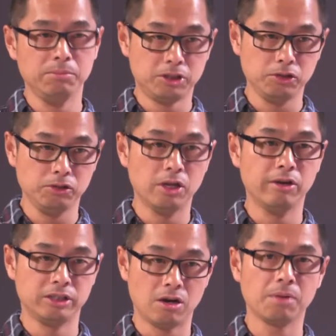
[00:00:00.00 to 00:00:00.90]
to
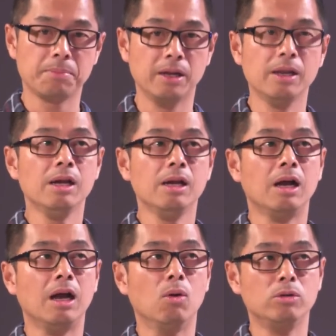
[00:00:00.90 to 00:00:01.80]
Noah's Ark, but
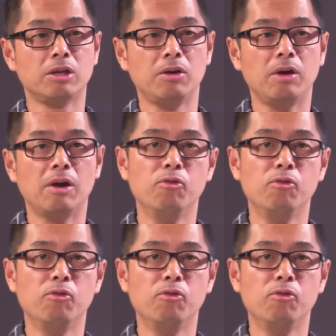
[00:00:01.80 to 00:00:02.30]
uh, also uh,